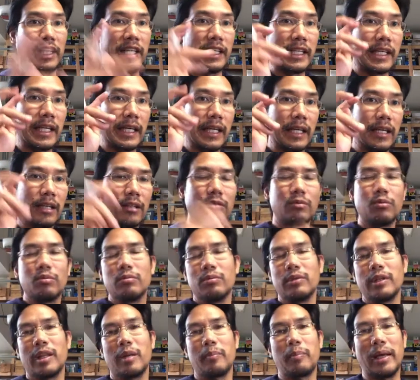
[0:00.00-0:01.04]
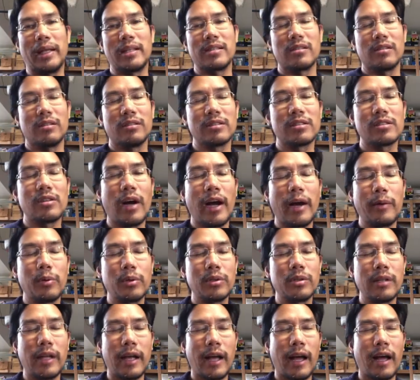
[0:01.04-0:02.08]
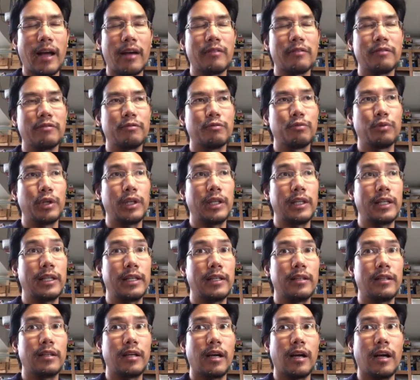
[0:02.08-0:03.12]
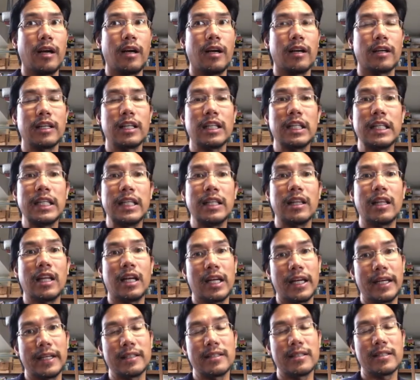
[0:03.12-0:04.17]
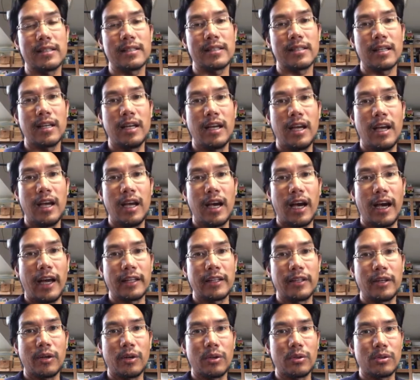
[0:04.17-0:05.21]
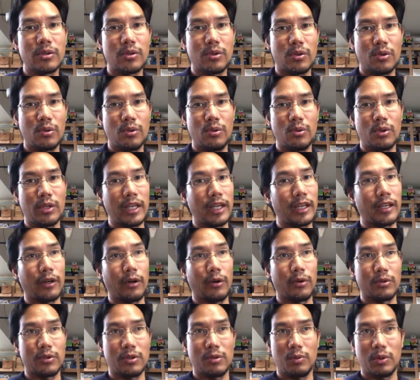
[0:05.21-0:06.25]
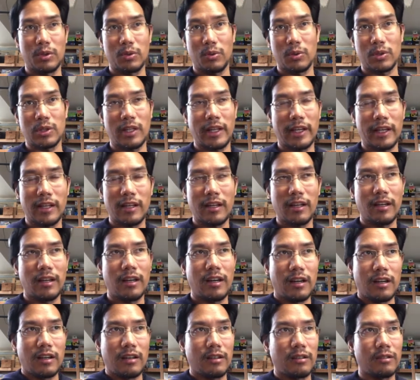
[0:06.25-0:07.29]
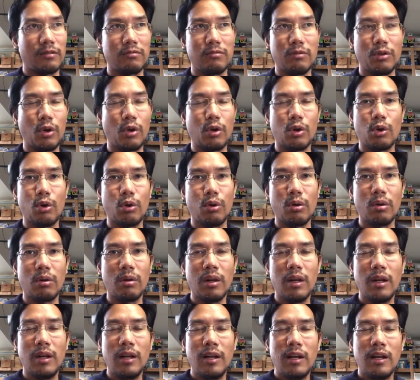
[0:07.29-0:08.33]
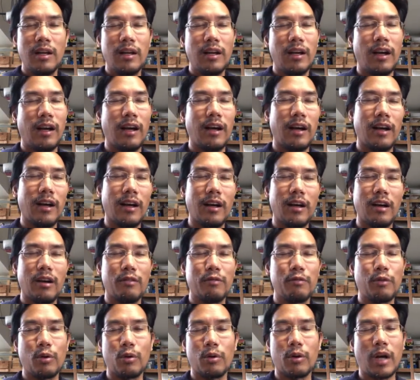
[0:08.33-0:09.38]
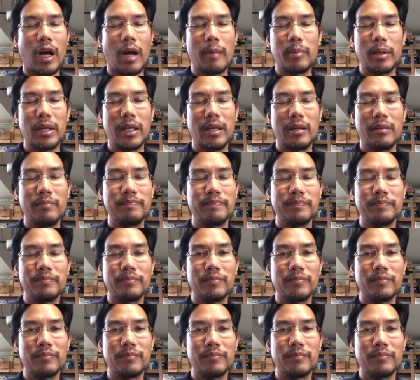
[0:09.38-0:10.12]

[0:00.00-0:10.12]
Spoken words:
inking with a pencil. So I would have really clean lines. I'd go to Kinko's, which was like our local photocopy